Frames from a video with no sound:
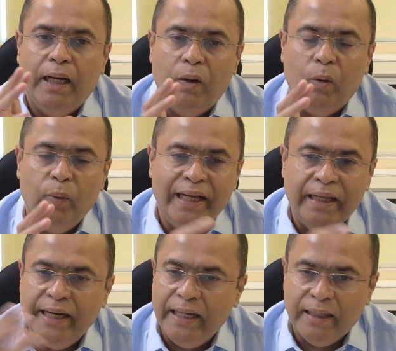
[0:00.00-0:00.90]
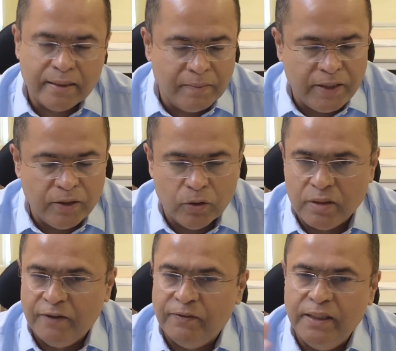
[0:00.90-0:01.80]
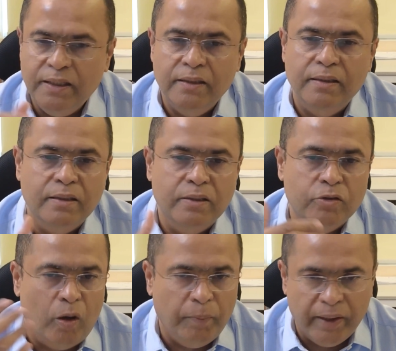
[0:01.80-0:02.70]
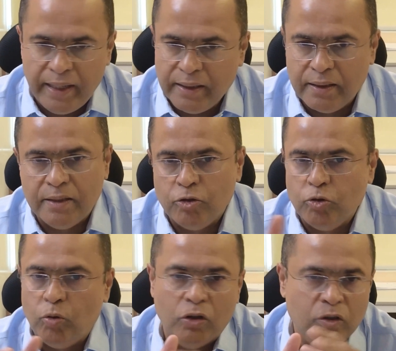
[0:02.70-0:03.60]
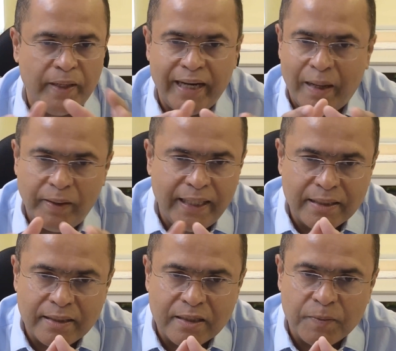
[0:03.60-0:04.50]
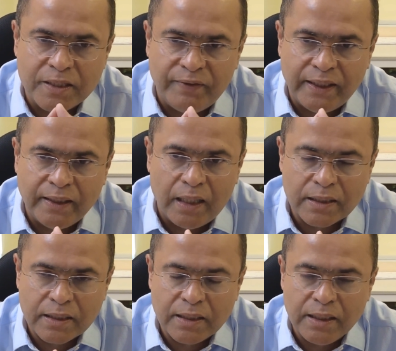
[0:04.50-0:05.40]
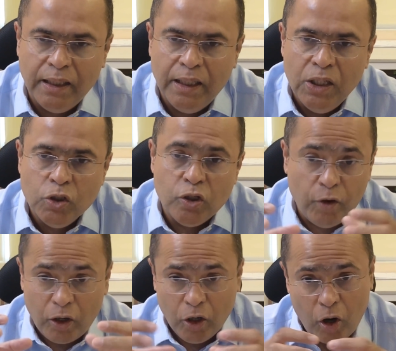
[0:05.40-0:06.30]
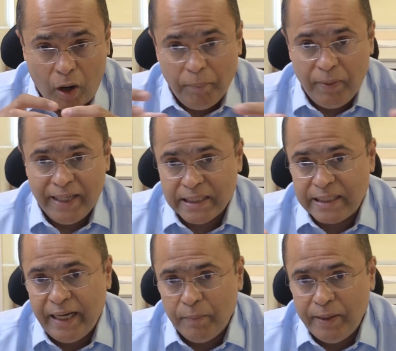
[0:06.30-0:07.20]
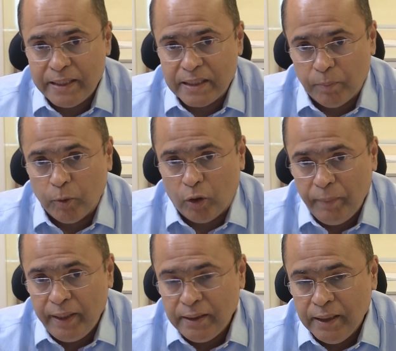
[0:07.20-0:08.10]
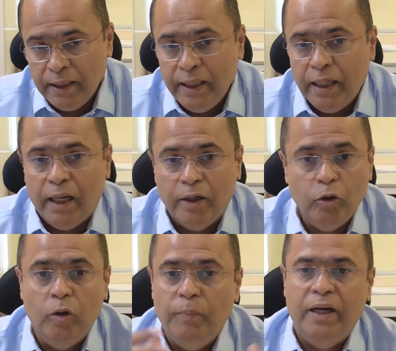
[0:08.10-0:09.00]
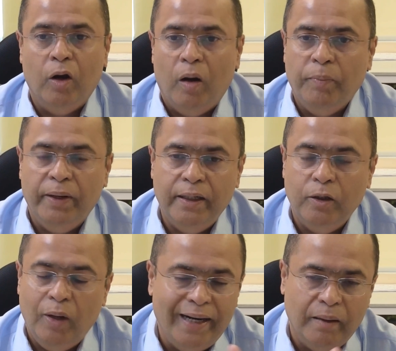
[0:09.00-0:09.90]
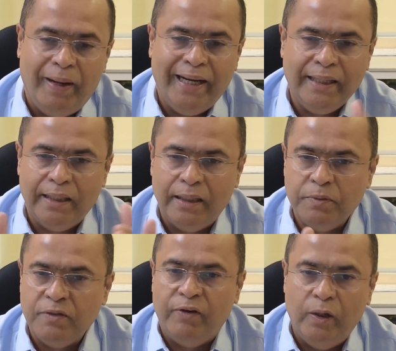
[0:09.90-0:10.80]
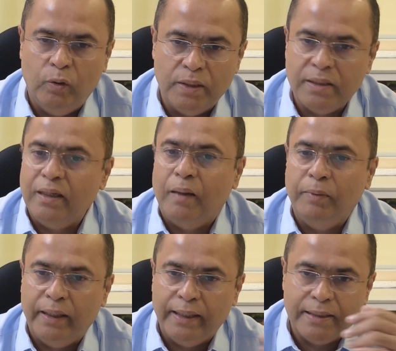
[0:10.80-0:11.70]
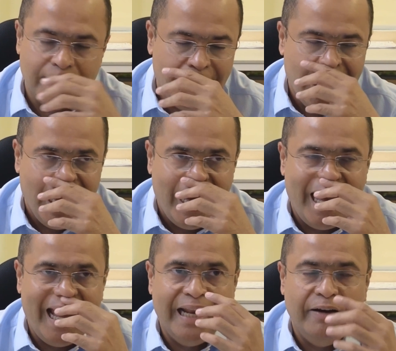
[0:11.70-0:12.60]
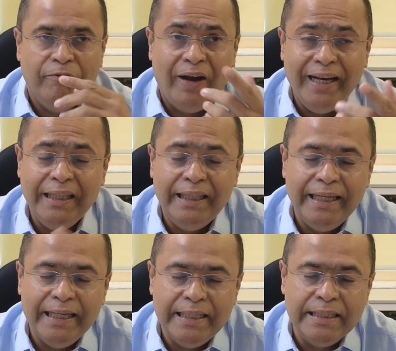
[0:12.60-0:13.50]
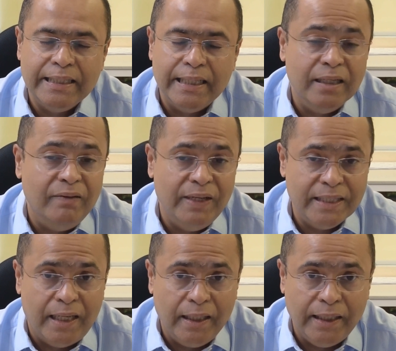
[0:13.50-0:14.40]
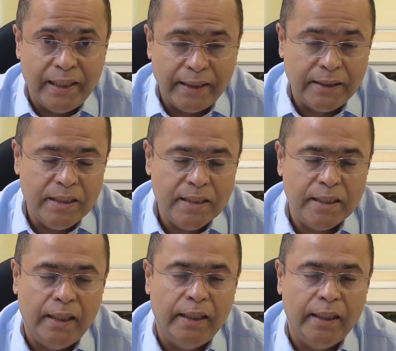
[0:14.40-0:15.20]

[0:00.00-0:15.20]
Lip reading: We can create custom resource definitions, operators to automate application-specific tasks. So you've got a complex database deployment. You could build an operator to handle backups, failovers, and upgrades. And final thing is serverless architectures.